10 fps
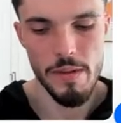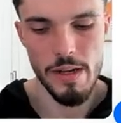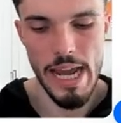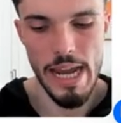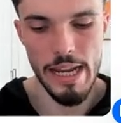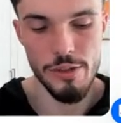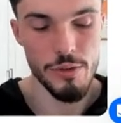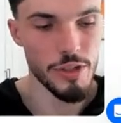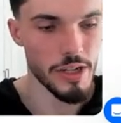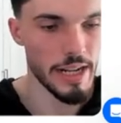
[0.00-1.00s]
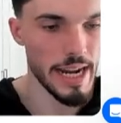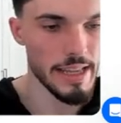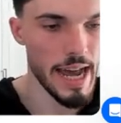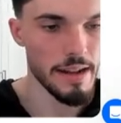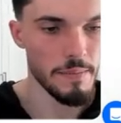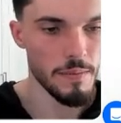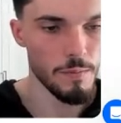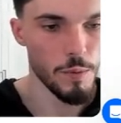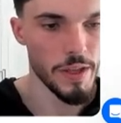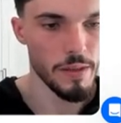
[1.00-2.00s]
and you just connect that
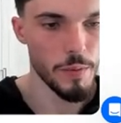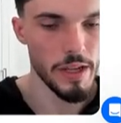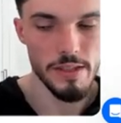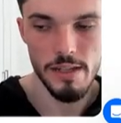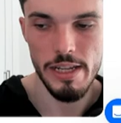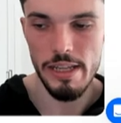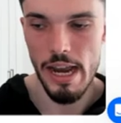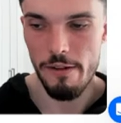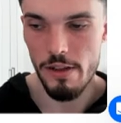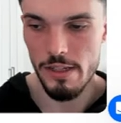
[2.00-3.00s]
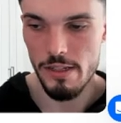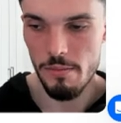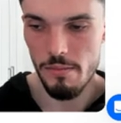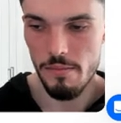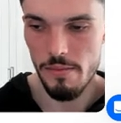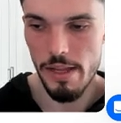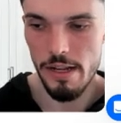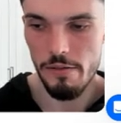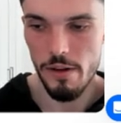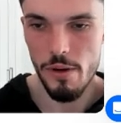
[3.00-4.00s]
with Instantly. They have like some
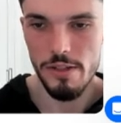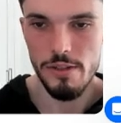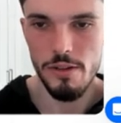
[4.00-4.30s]
native integrations